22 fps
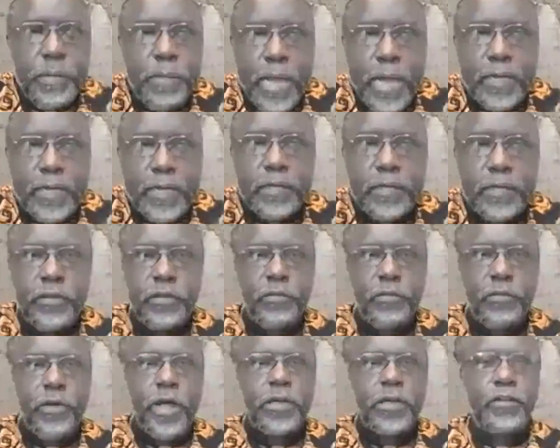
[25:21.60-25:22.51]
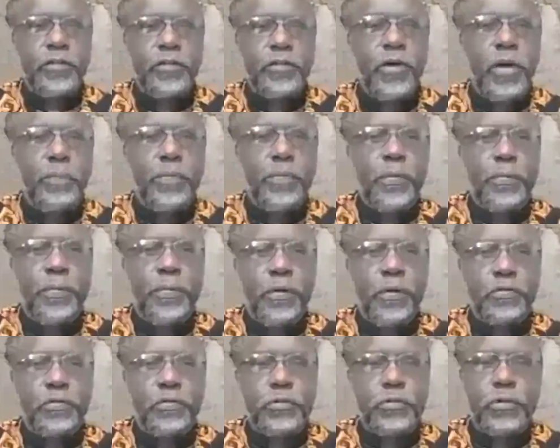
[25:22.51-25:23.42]
But you want your
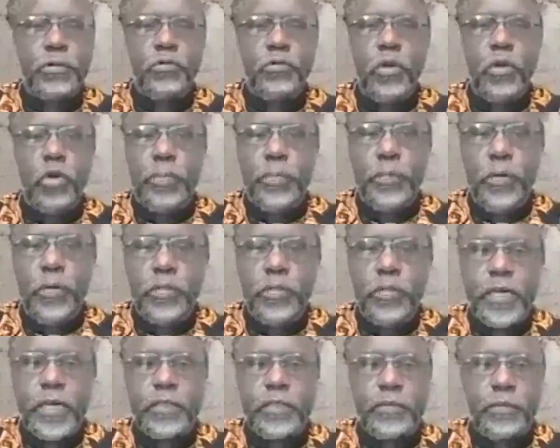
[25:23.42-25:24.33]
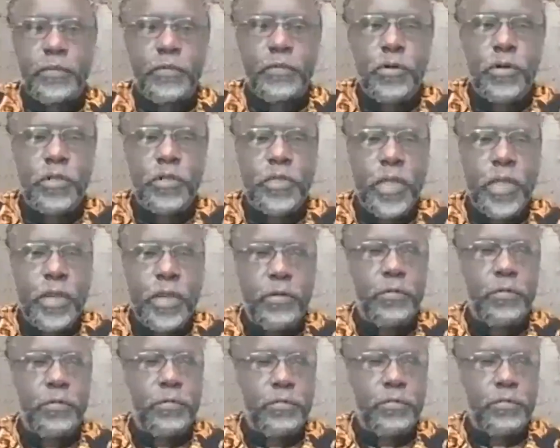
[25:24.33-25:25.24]
proposal, your project to
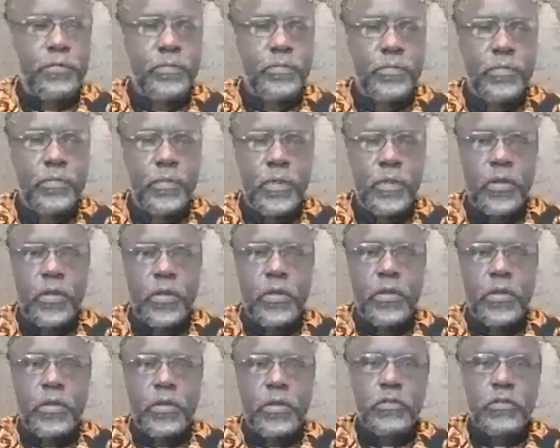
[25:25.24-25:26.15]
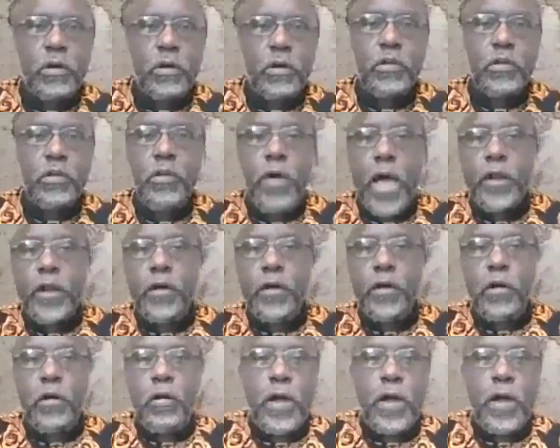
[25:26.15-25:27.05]
continue. So you are
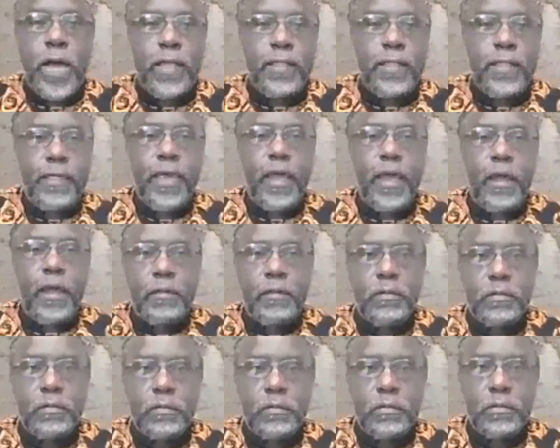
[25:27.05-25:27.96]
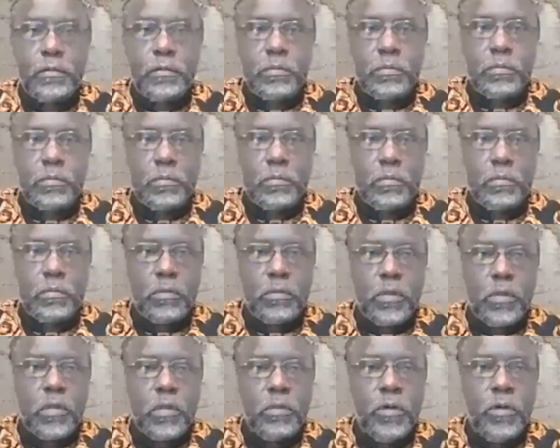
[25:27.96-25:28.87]
no longer there.
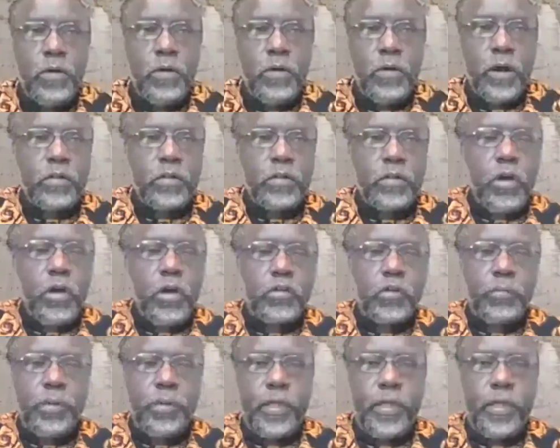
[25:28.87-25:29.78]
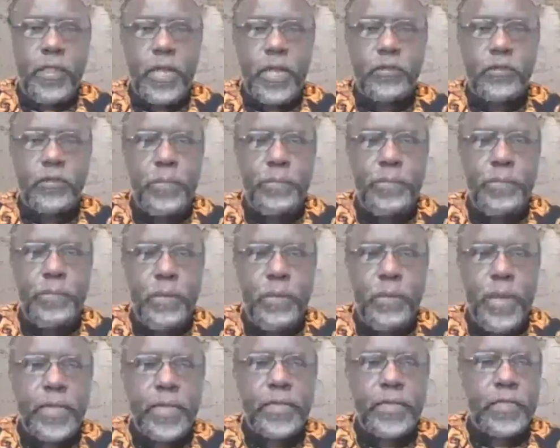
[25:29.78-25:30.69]
You are not going to be there to
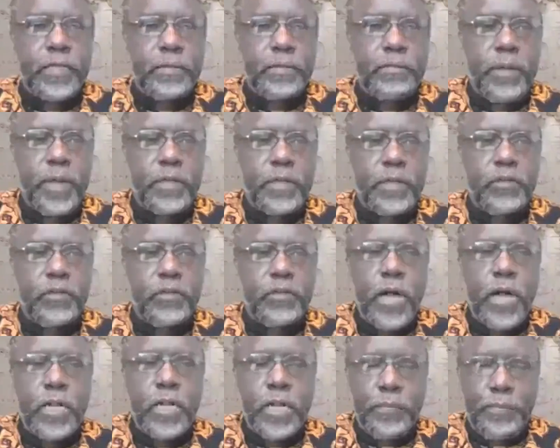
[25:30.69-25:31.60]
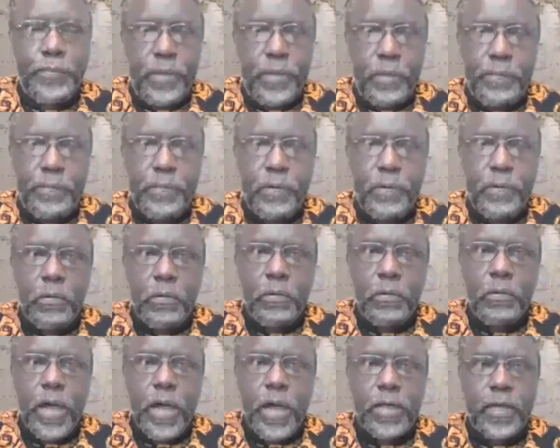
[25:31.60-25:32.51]
implement it, but you want the people
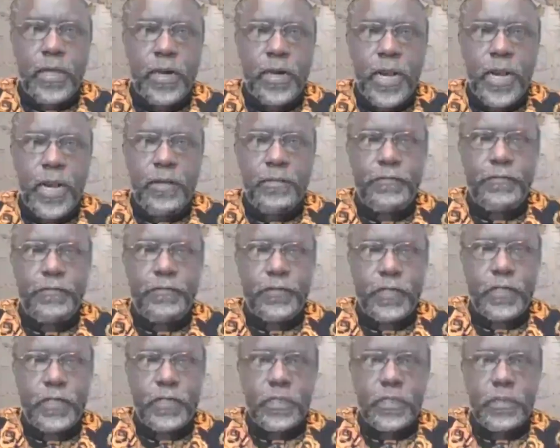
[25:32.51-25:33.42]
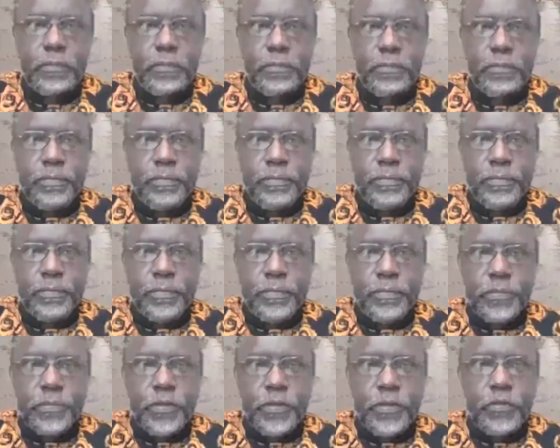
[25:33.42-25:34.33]
who are left
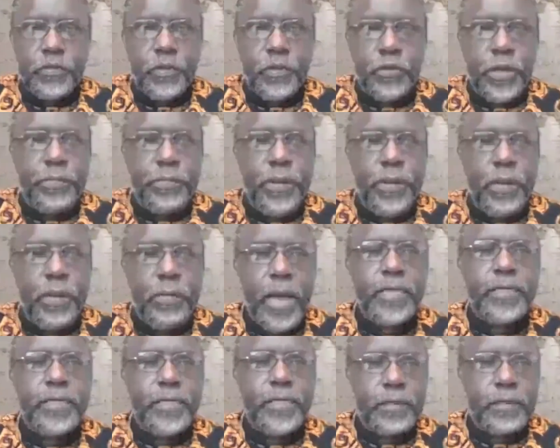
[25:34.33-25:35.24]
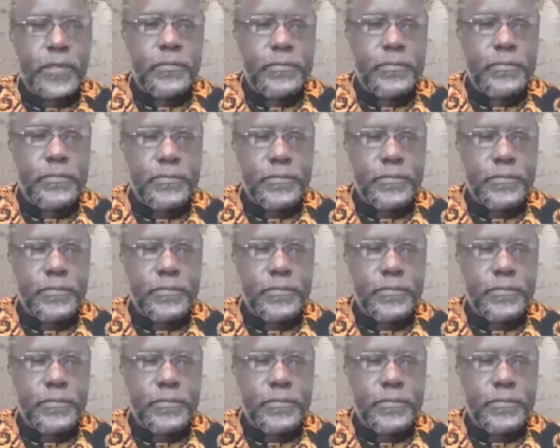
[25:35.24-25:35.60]
to implement it.